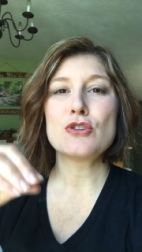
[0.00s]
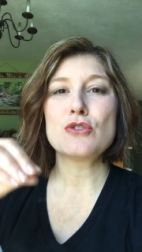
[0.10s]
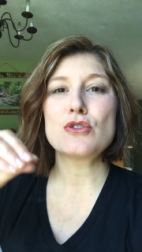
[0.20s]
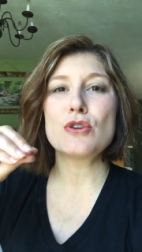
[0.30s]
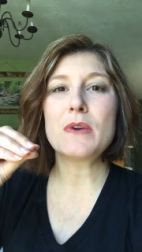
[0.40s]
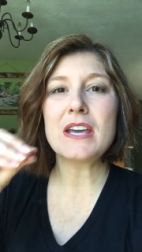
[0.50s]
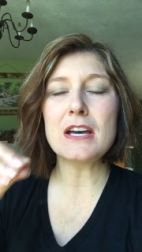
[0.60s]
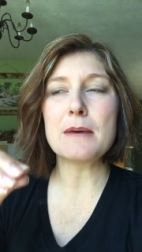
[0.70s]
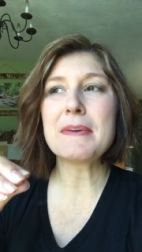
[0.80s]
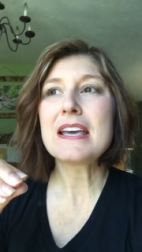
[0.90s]
to
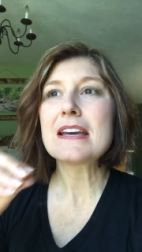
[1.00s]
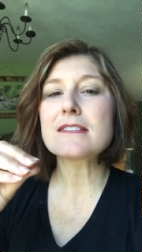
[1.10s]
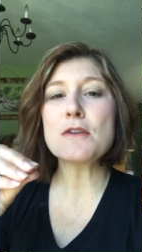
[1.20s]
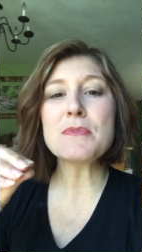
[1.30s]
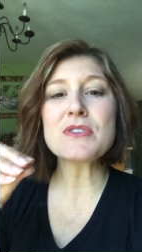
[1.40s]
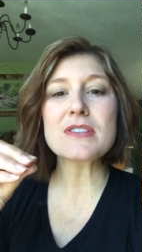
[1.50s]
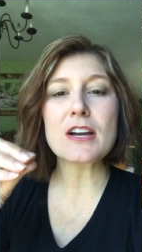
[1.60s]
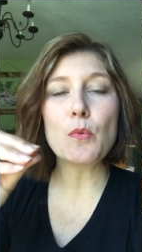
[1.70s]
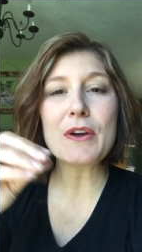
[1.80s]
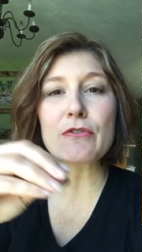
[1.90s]
Him. It's almost like
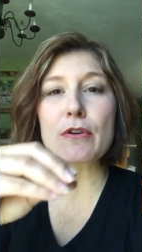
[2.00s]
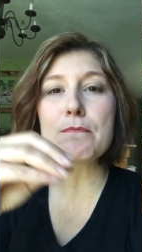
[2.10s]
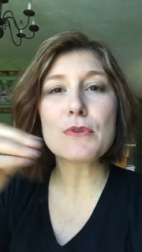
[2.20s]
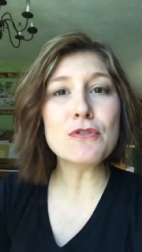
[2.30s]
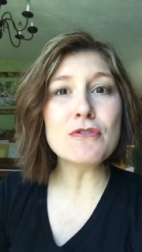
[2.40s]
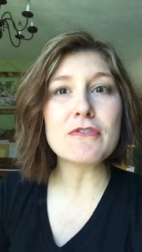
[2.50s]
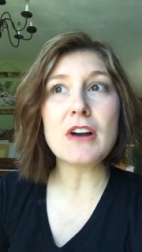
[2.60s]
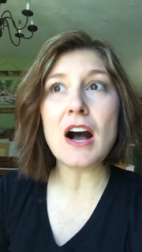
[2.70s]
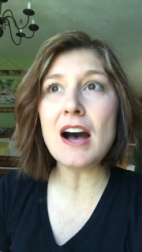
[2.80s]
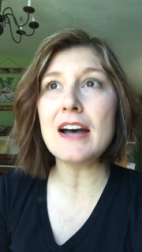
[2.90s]
we remove
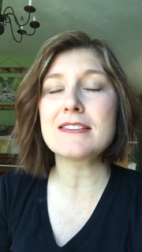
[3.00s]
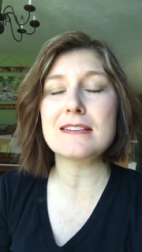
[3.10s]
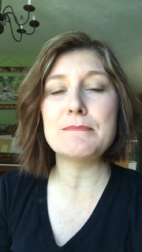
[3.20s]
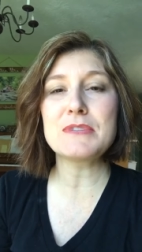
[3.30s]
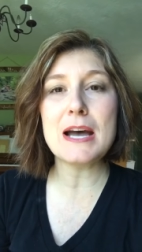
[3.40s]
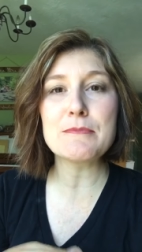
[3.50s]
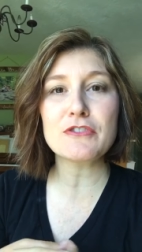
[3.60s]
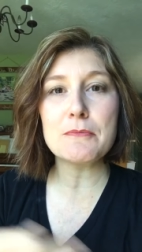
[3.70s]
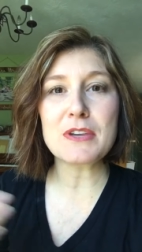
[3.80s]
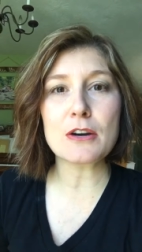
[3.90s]
God sometimes
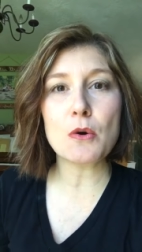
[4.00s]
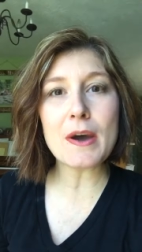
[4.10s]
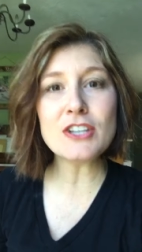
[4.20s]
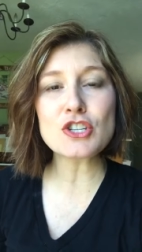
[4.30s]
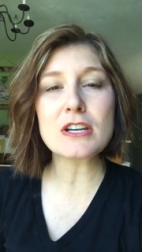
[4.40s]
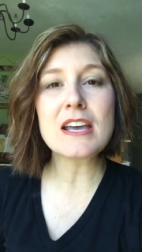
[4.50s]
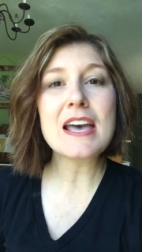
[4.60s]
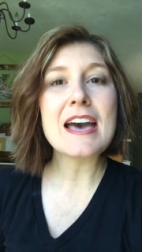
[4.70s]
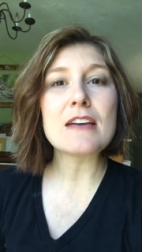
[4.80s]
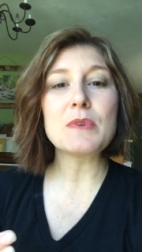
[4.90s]
from the equation
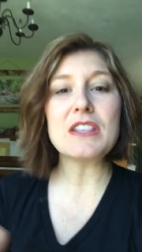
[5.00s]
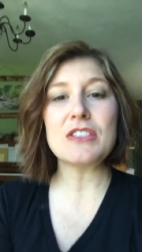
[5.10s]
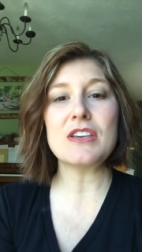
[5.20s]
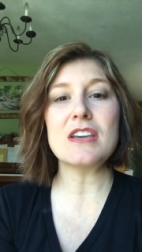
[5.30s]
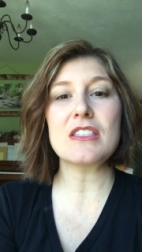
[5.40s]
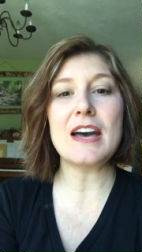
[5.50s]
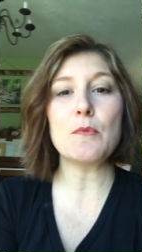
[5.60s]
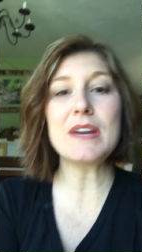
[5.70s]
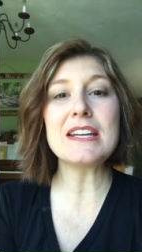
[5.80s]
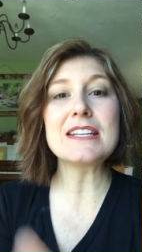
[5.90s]
and we think that
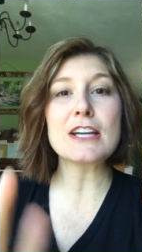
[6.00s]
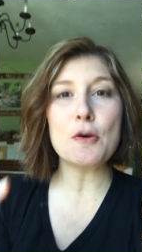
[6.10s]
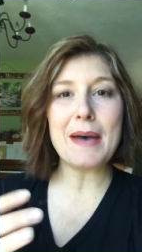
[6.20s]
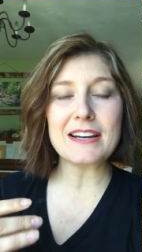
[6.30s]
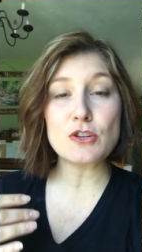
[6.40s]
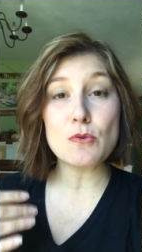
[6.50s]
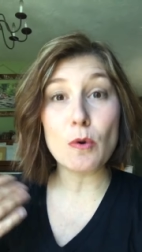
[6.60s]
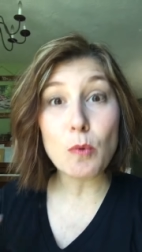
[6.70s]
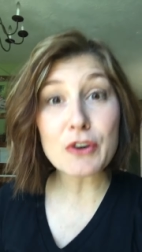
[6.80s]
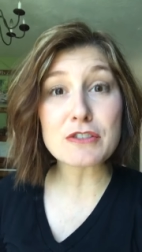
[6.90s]
we need to go back to a
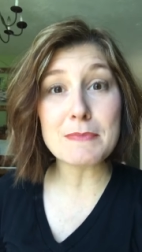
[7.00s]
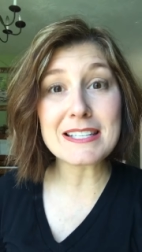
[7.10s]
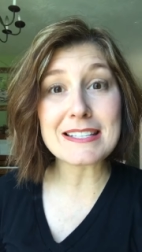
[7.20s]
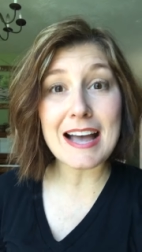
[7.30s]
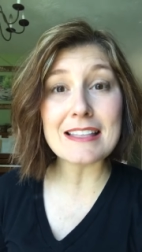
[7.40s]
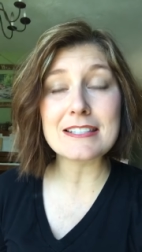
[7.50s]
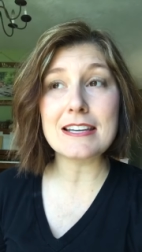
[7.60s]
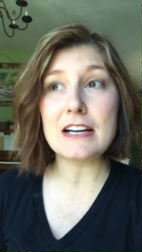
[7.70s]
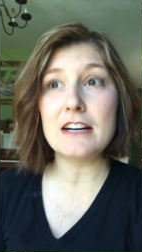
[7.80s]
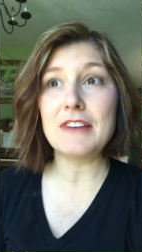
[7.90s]
works
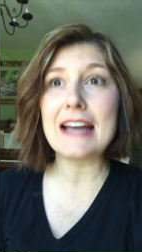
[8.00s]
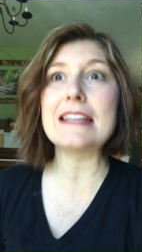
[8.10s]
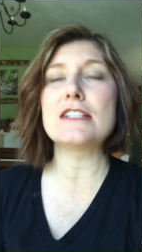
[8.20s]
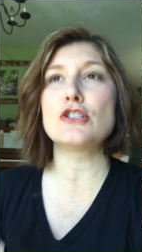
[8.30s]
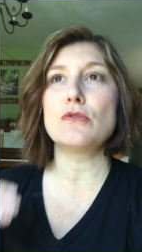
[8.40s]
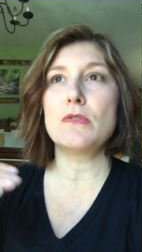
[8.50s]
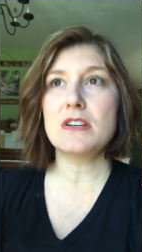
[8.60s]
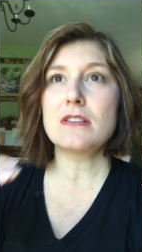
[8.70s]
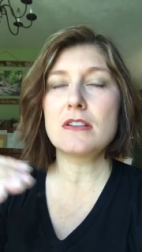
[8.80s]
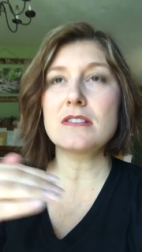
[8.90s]
mentality of I need to do
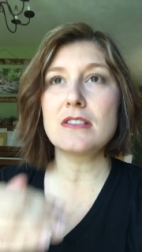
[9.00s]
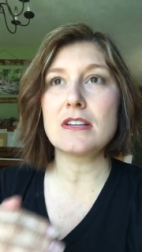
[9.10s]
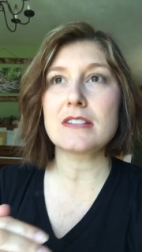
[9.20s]
this and this and this.